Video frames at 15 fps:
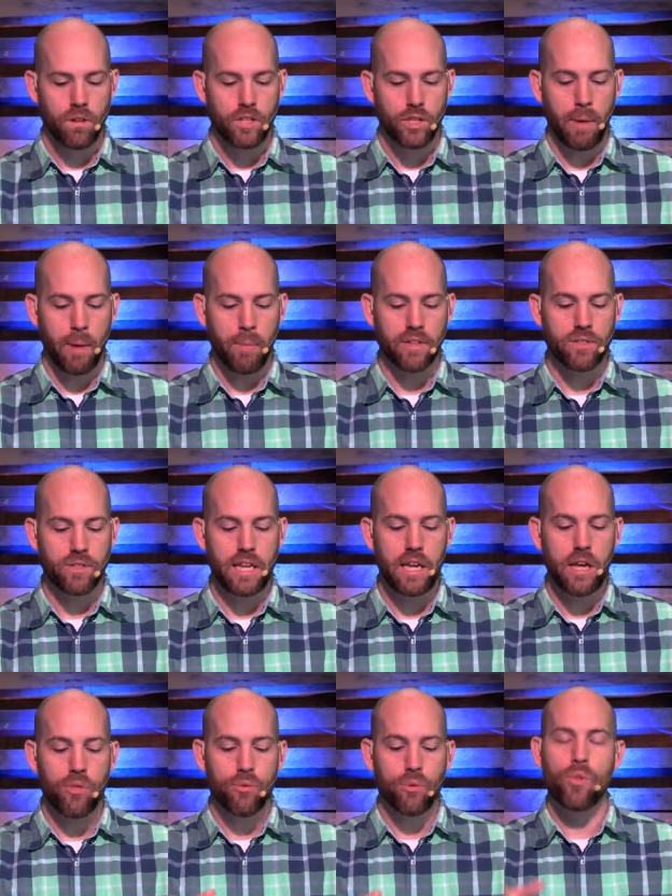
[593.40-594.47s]
To be able to
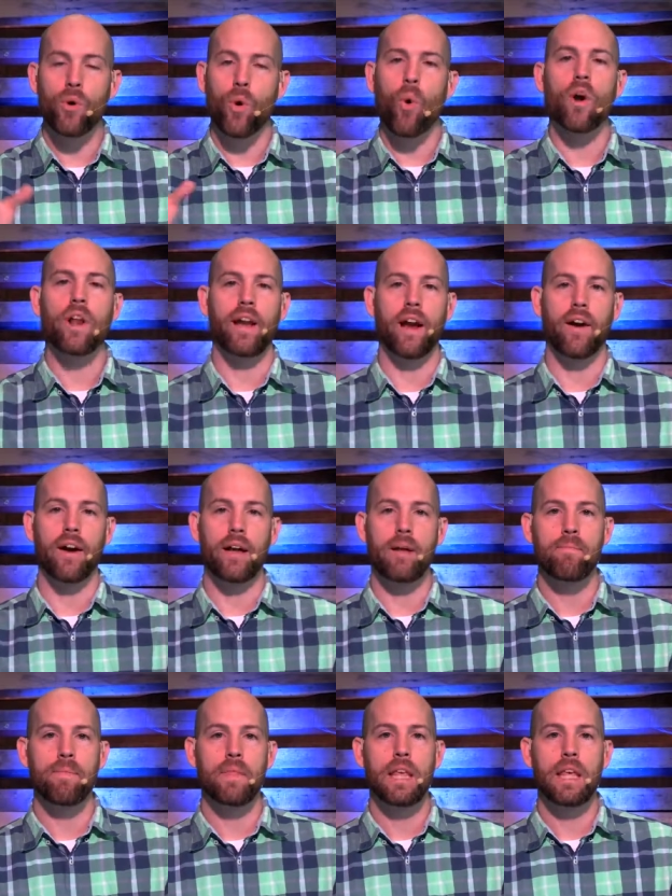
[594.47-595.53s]
see through the ordinary,
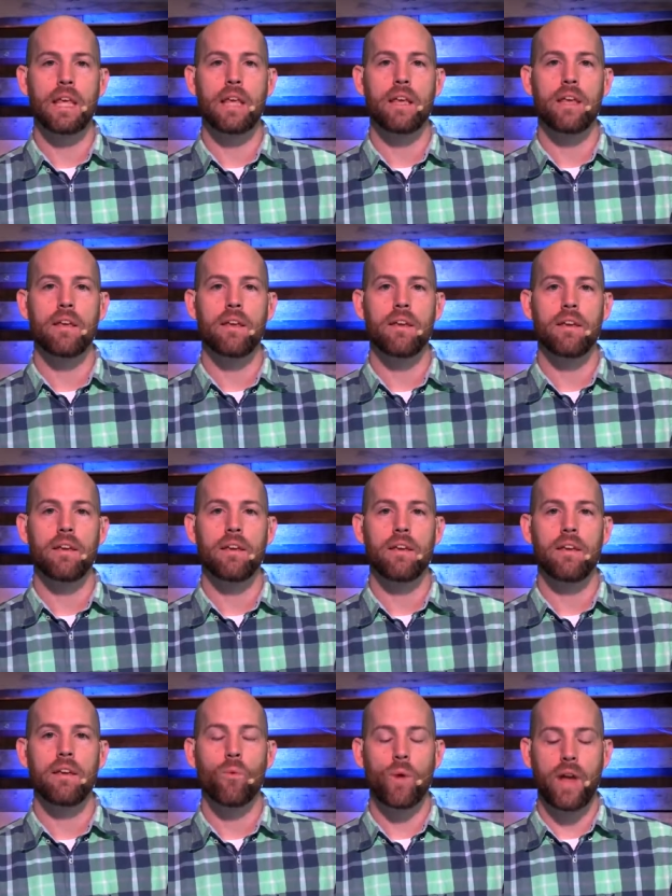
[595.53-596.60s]

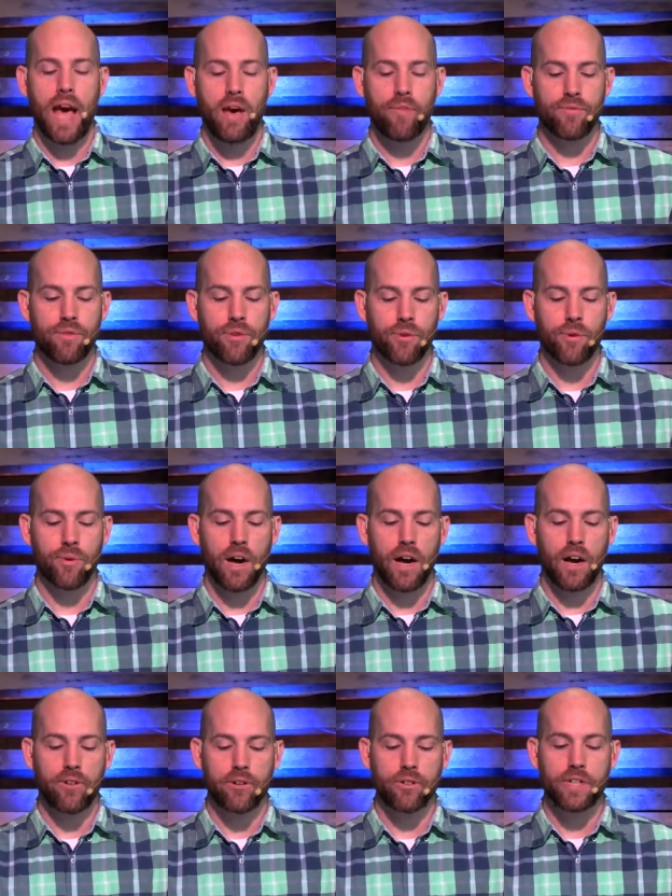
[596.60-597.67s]
we have to
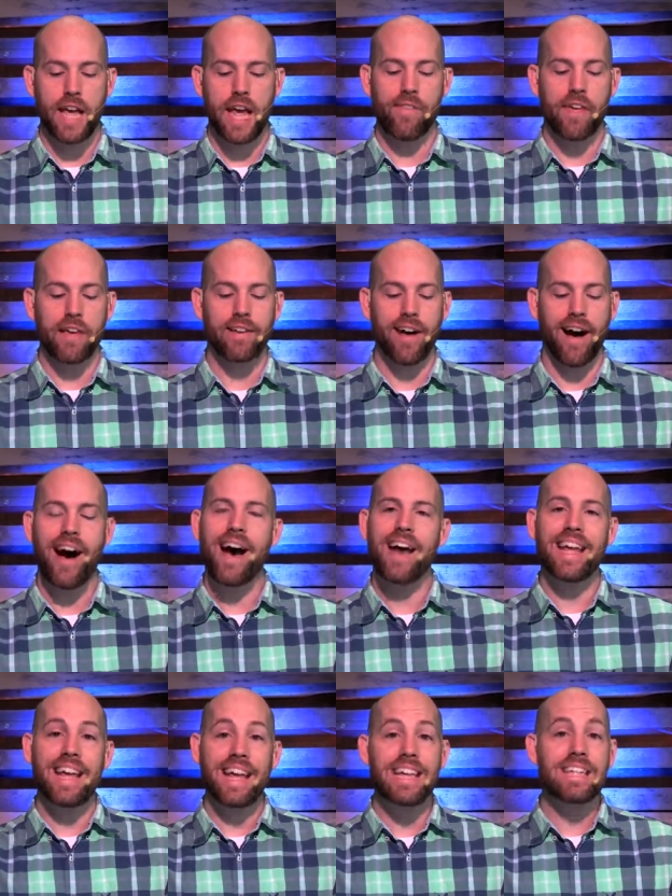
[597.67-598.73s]
understand that God
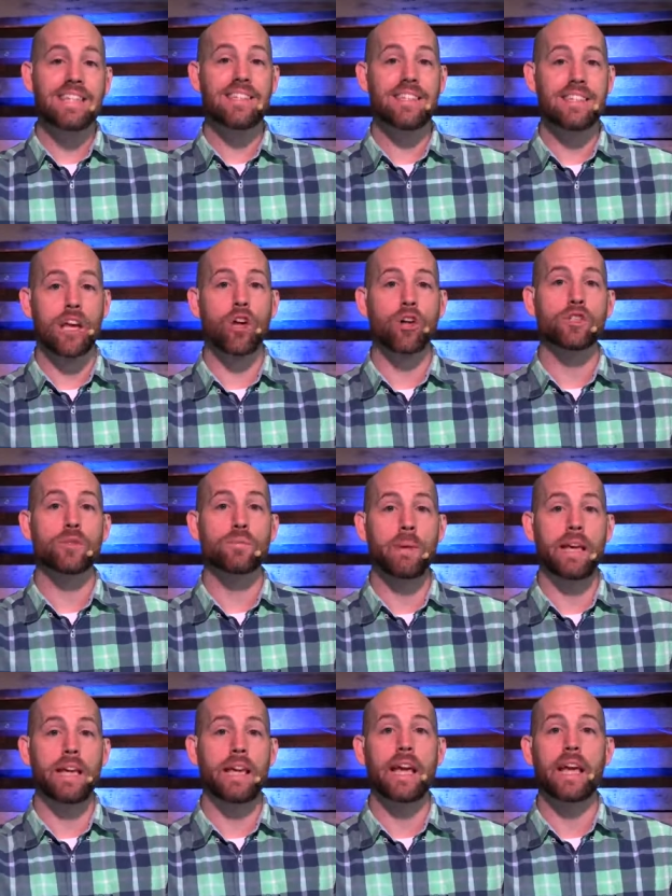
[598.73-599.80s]
is still
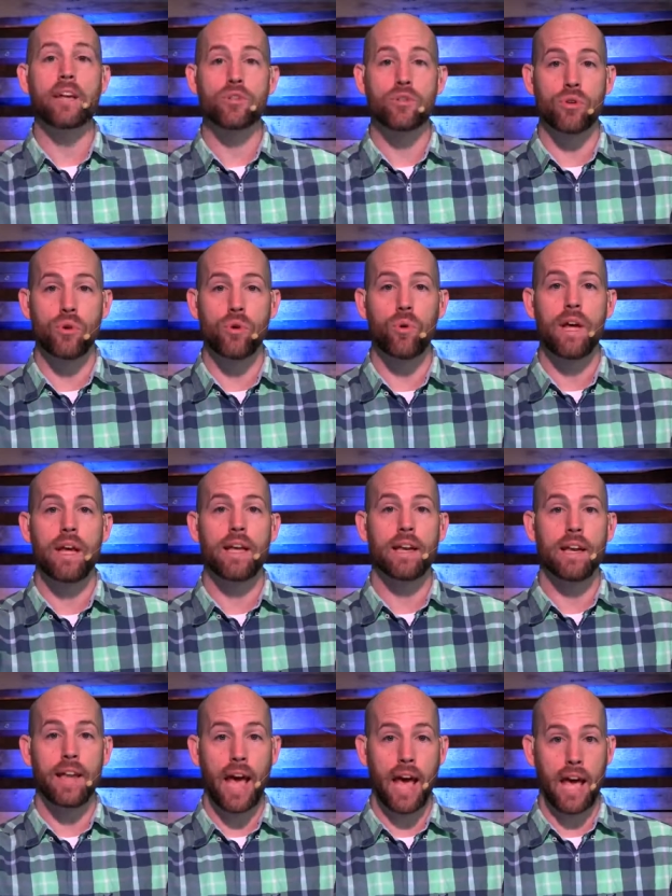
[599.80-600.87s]
speaking
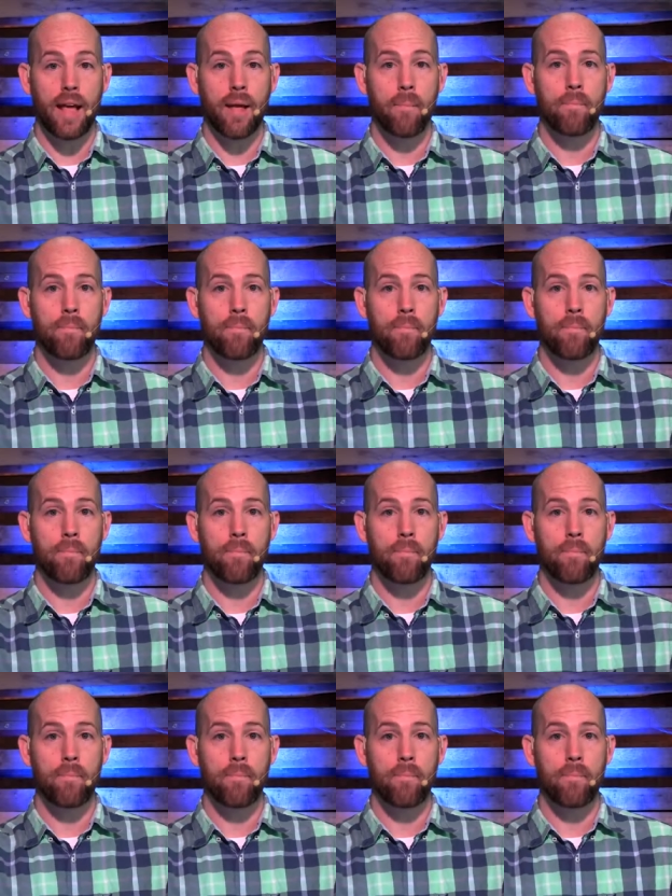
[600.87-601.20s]
today.